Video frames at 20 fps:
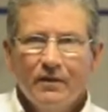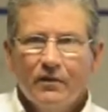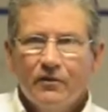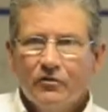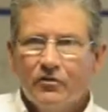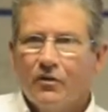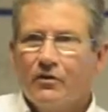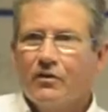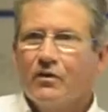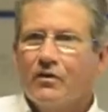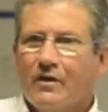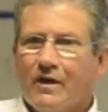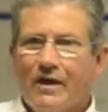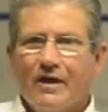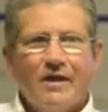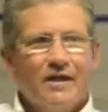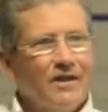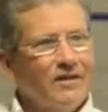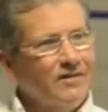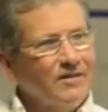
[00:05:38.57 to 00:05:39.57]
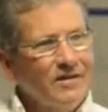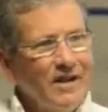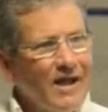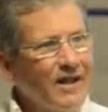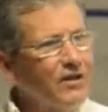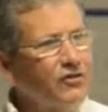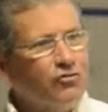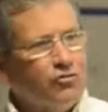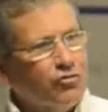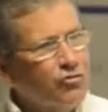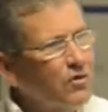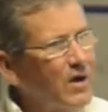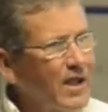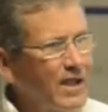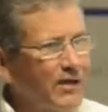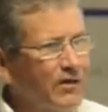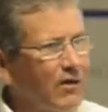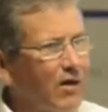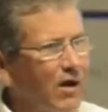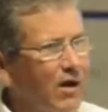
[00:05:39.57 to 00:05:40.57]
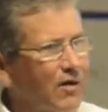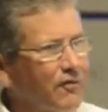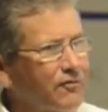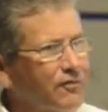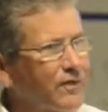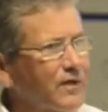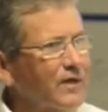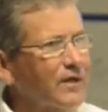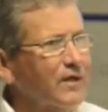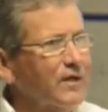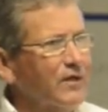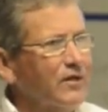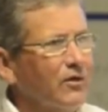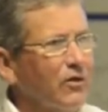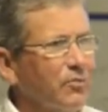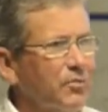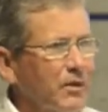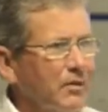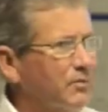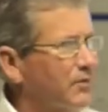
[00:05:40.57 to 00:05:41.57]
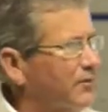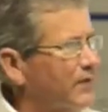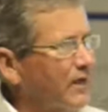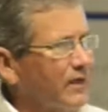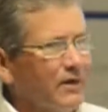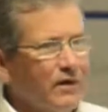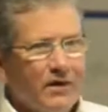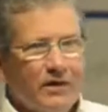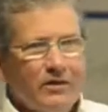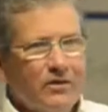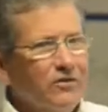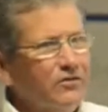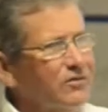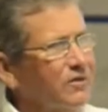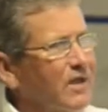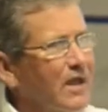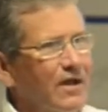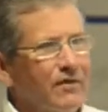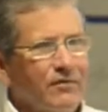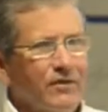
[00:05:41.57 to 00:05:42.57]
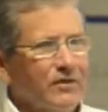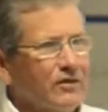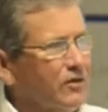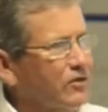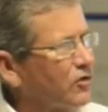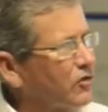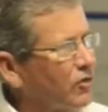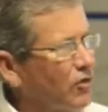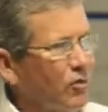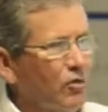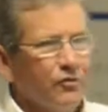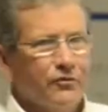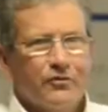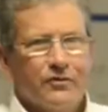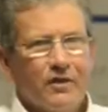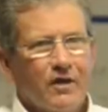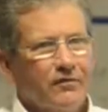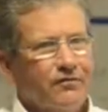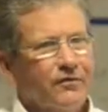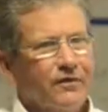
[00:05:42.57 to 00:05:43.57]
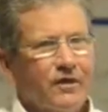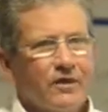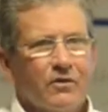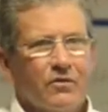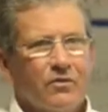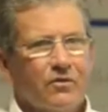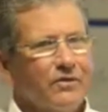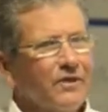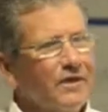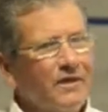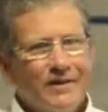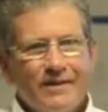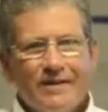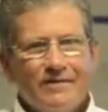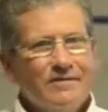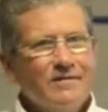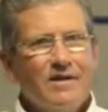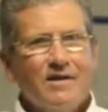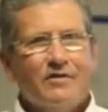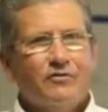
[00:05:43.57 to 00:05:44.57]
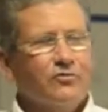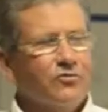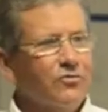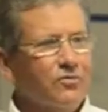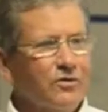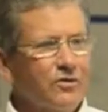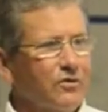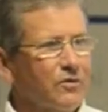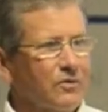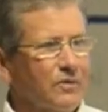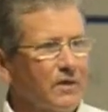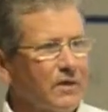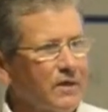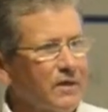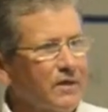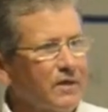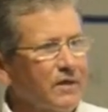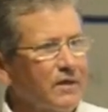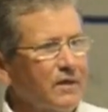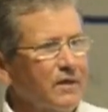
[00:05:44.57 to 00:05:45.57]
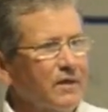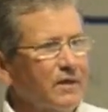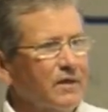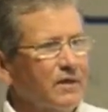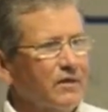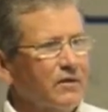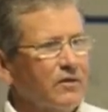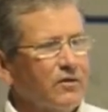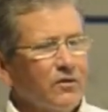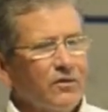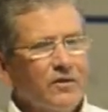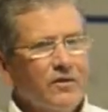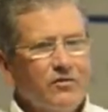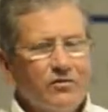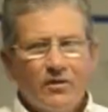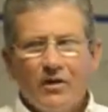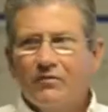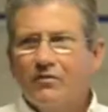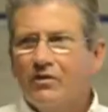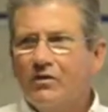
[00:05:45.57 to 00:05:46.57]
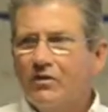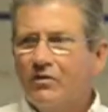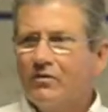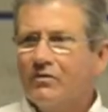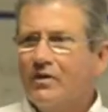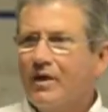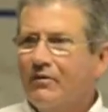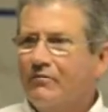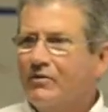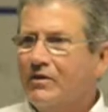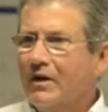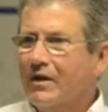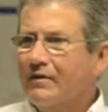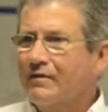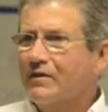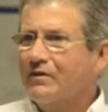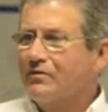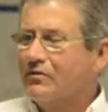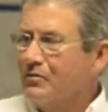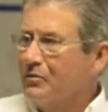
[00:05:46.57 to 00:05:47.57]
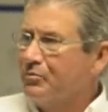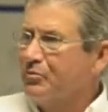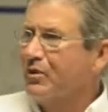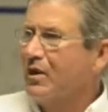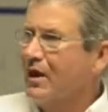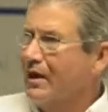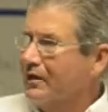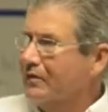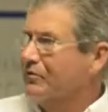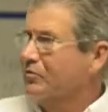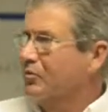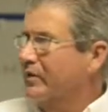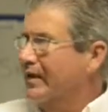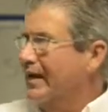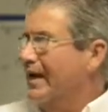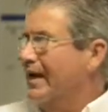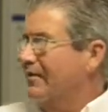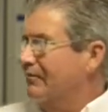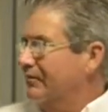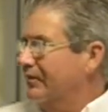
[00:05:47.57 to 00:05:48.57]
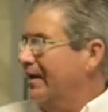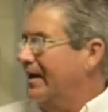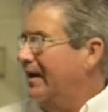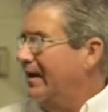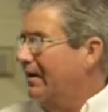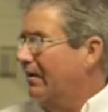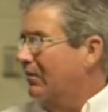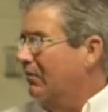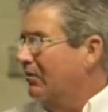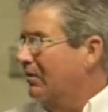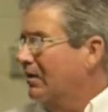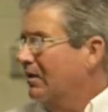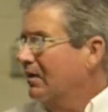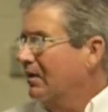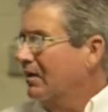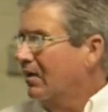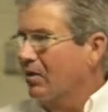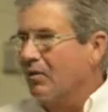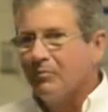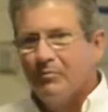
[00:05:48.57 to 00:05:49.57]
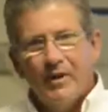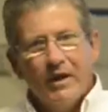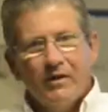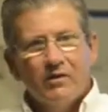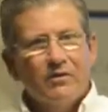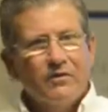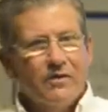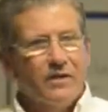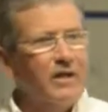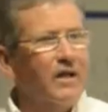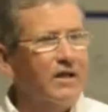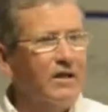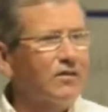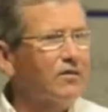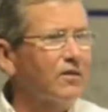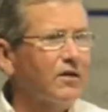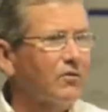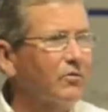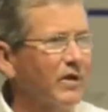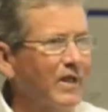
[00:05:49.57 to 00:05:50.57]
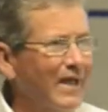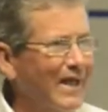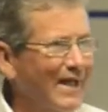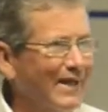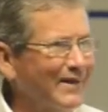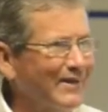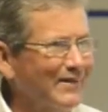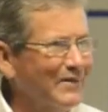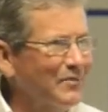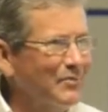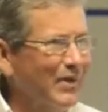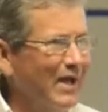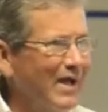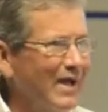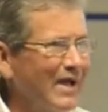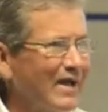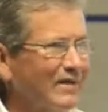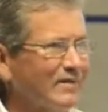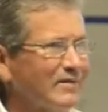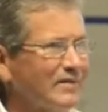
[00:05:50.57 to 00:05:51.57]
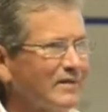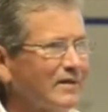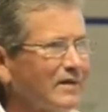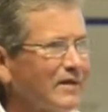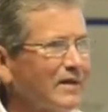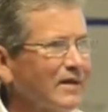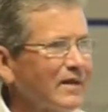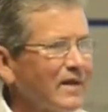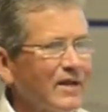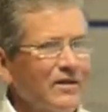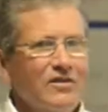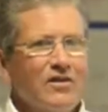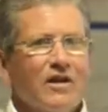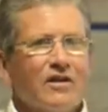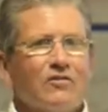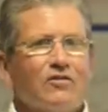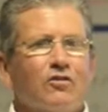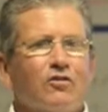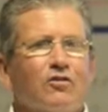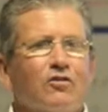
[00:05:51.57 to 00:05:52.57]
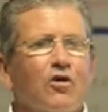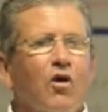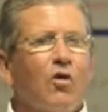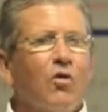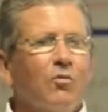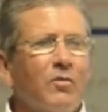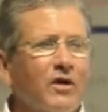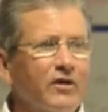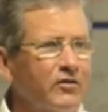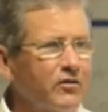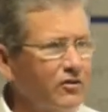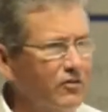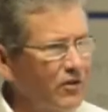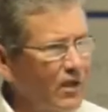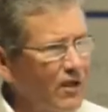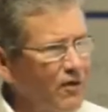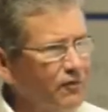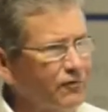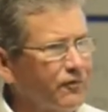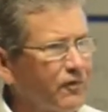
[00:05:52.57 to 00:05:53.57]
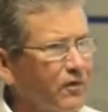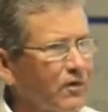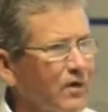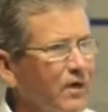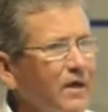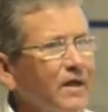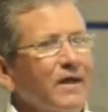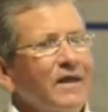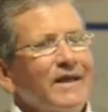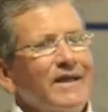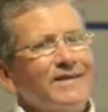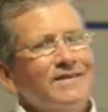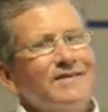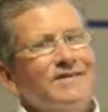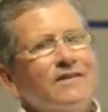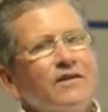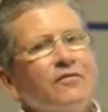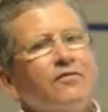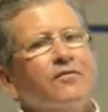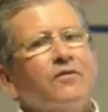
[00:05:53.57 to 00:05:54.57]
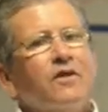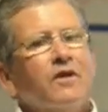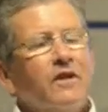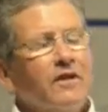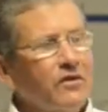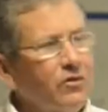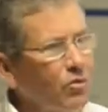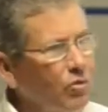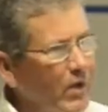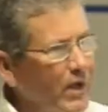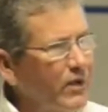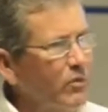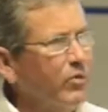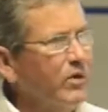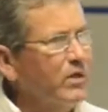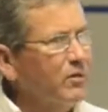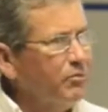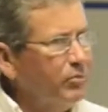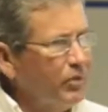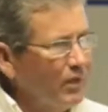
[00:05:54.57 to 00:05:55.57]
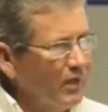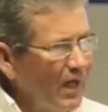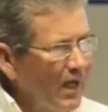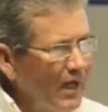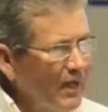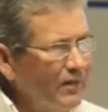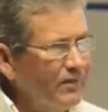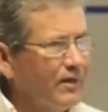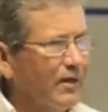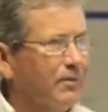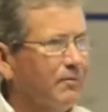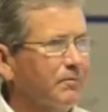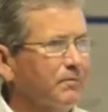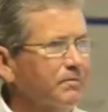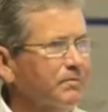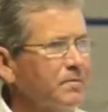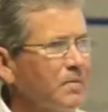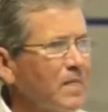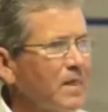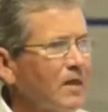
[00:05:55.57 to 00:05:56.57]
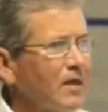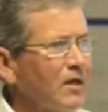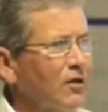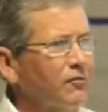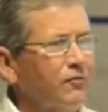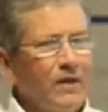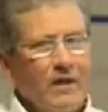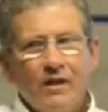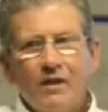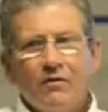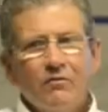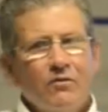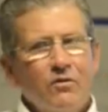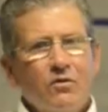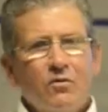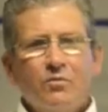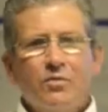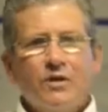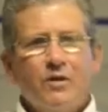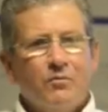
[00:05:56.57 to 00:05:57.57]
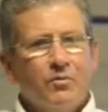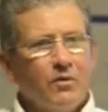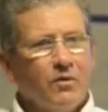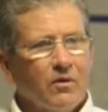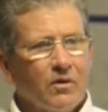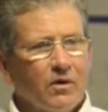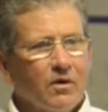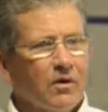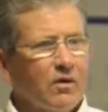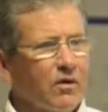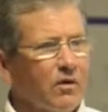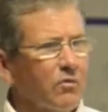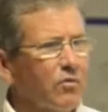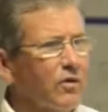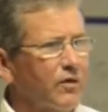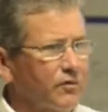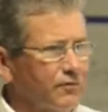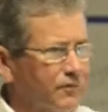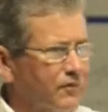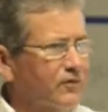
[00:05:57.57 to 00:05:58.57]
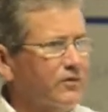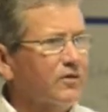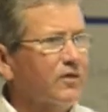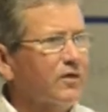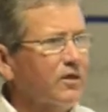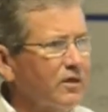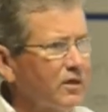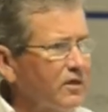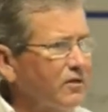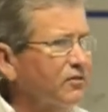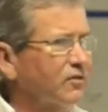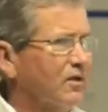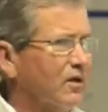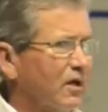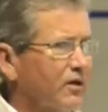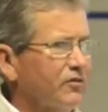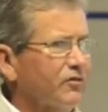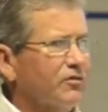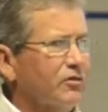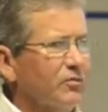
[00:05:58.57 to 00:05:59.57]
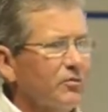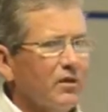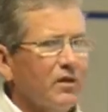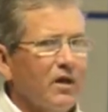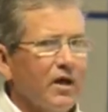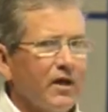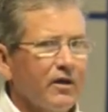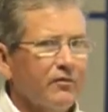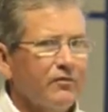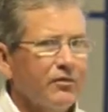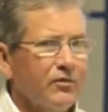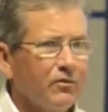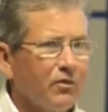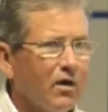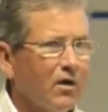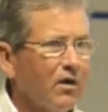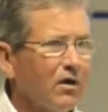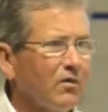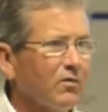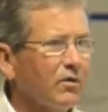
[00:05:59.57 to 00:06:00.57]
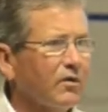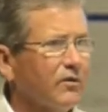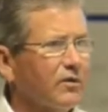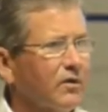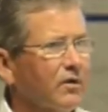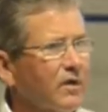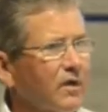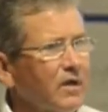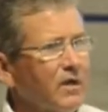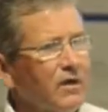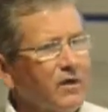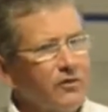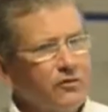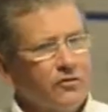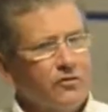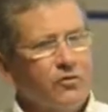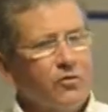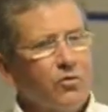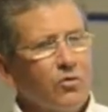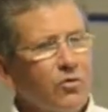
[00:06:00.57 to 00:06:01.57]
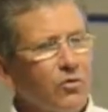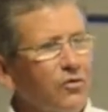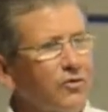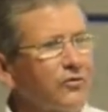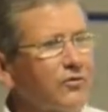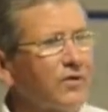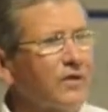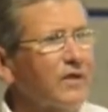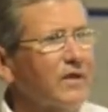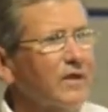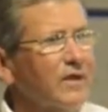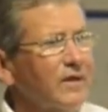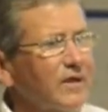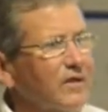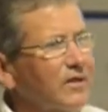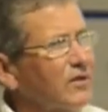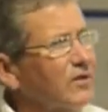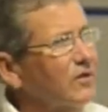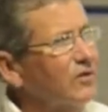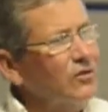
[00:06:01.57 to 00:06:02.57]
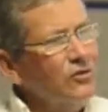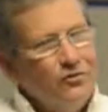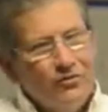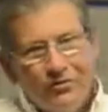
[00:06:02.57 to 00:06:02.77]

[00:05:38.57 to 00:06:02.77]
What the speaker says: So you're getting, it's not a trade-off. You know, people think, oh, you used to have the good old stuff in the old. No, that's not true. In 37 years I've done this, the products we have now are better than anything we had in the past. And yet so much safer and different in the way we apply them. If any of you people are with facilities, and I assume a lot of you are, whether schools, you know, you